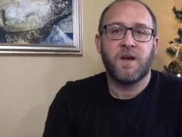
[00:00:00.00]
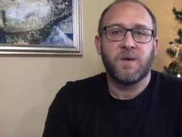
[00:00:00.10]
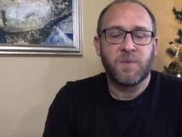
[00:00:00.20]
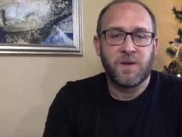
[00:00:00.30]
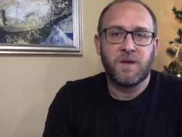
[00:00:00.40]

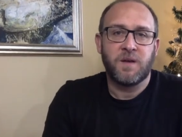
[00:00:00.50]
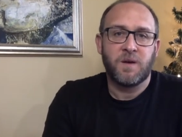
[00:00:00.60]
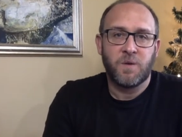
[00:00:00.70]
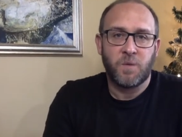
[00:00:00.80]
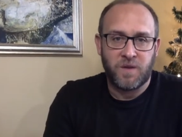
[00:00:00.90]
be
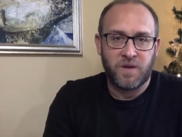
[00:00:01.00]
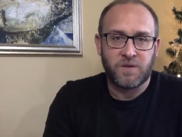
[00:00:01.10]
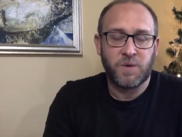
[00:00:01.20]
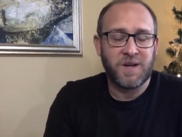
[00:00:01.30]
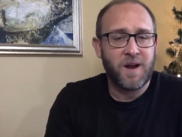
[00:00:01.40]
with
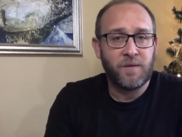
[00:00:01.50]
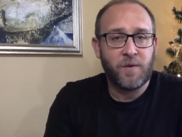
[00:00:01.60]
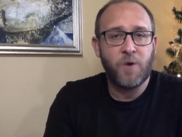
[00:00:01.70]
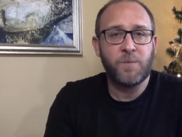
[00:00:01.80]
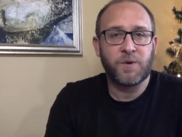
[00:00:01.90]
us. We can have
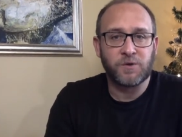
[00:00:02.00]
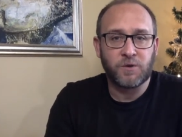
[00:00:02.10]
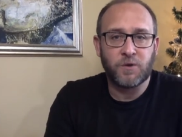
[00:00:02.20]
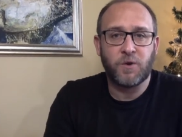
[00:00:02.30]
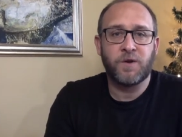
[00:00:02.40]
hope because
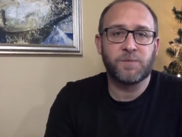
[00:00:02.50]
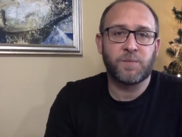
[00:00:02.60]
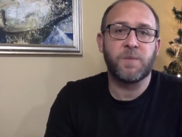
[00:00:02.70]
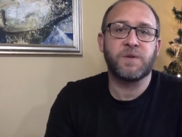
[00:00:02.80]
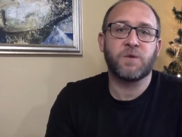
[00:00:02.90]
God has
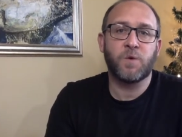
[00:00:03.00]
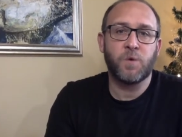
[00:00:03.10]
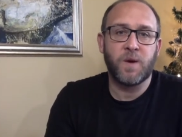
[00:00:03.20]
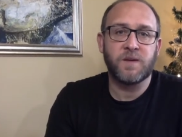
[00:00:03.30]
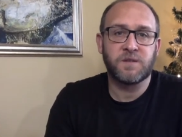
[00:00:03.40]
promised
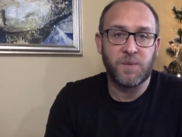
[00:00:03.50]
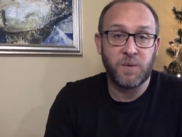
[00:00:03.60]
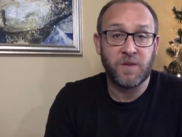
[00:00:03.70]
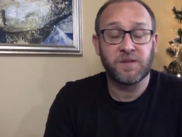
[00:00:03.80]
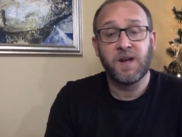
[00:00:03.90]
always to be
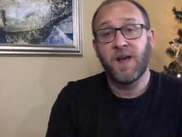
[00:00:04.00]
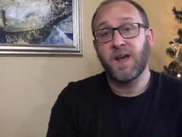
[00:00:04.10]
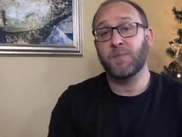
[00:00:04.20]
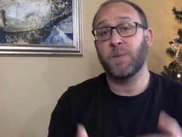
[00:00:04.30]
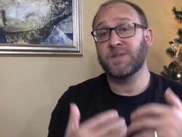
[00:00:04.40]
with us.
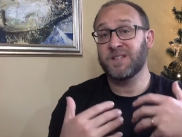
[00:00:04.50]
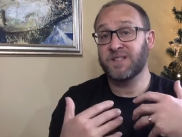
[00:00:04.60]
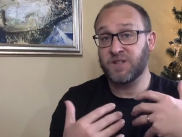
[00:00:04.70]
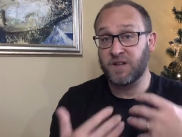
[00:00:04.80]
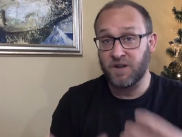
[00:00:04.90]
He
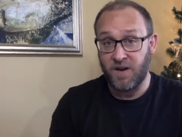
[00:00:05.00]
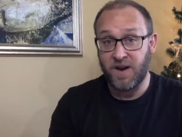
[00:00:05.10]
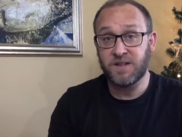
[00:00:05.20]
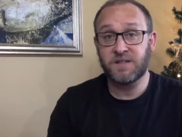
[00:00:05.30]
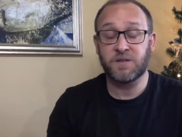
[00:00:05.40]
promises to
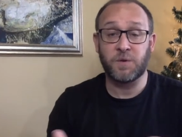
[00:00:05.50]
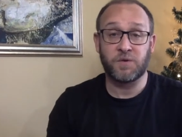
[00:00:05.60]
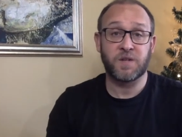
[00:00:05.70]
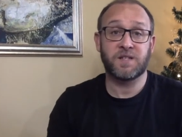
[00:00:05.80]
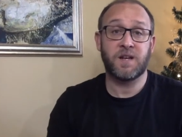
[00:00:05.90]
guide us as we
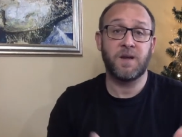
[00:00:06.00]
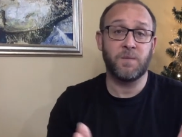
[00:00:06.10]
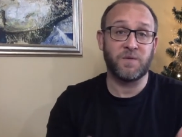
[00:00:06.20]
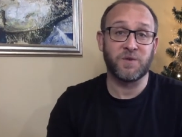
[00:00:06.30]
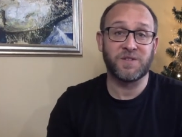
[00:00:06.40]
trust in Him.
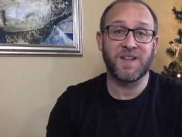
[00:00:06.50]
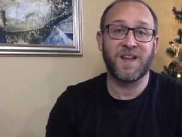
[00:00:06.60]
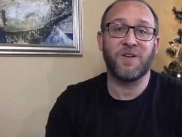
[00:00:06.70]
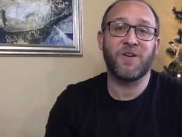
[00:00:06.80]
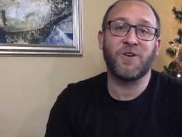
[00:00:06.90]
We've looked at
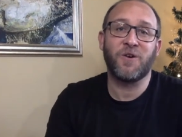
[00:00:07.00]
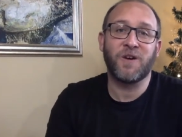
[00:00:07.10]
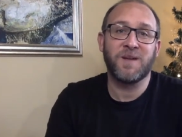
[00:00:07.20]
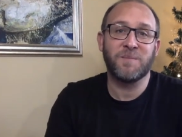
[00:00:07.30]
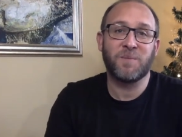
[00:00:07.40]
that a lot
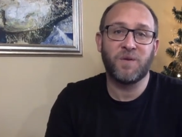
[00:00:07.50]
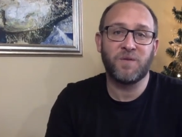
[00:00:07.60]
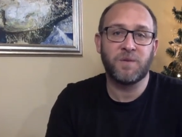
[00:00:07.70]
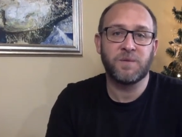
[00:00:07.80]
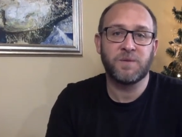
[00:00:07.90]
in
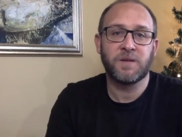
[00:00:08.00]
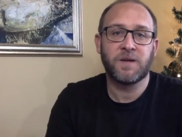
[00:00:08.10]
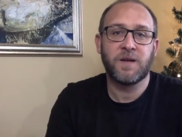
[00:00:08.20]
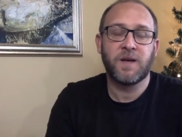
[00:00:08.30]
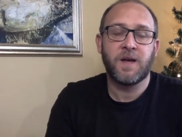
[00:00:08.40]
Proverbs.
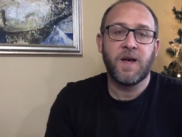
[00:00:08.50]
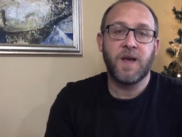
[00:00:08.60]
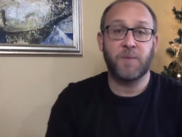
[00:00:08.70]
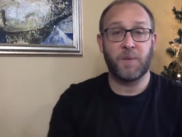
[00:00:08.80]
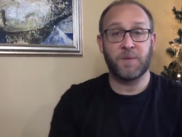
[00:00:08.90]

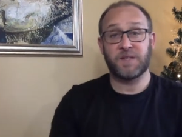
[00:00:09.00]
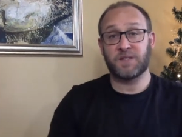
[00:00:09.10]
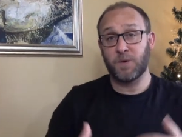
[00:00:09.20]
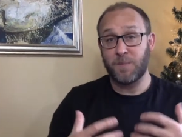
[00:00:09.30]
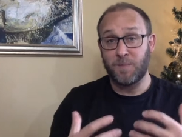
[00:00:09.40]
He promises
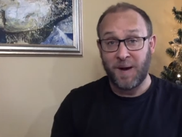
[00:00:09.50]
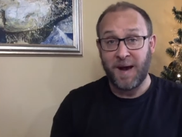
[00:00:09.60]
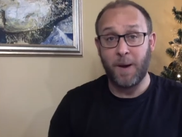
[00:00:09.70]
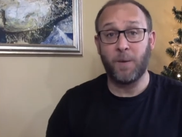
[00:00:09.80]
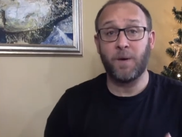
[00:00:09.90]
to
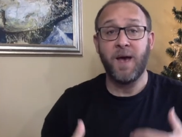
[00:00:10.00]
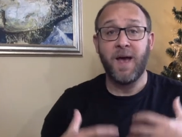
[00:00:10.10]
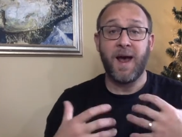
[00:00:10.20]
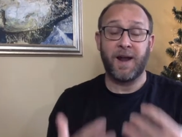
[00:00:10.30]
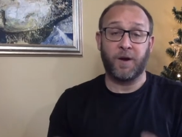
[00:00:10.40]
empower
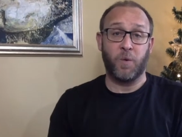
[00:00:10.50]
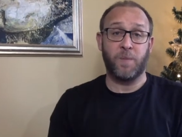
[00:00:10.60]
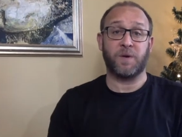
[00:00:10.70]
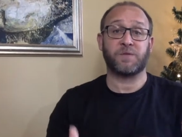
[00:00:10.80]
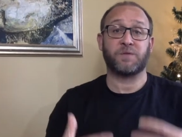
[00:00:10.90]
and
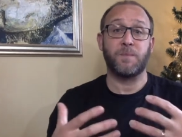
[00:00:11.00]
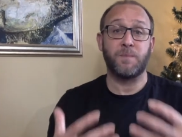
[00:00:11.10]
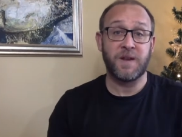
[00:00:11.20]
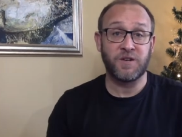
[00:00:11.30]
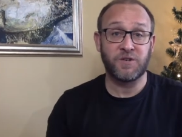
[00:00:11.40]
equip us for
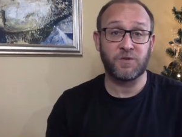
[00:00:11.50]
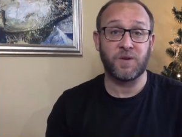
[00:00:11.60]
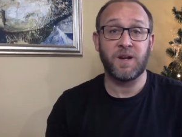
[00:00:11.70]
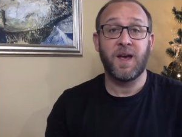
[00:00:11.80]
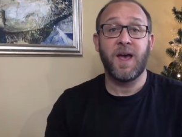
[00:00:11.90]
ministry